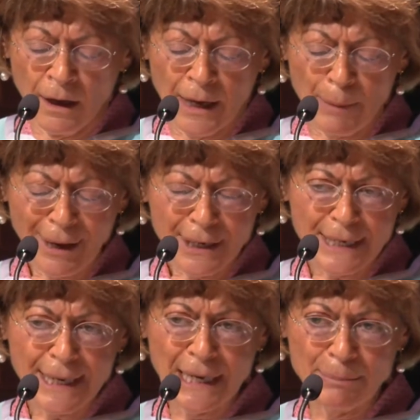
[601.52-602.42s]
About a
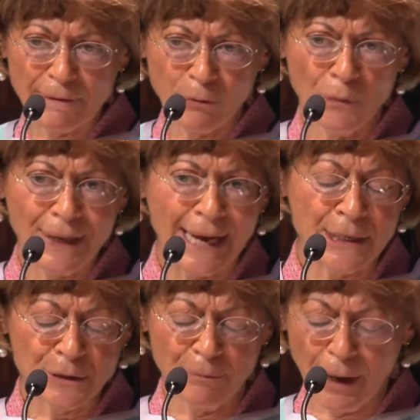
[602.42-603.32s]
year before the end
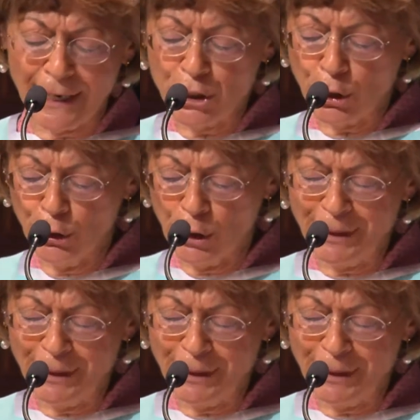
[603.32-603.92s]
of my term, an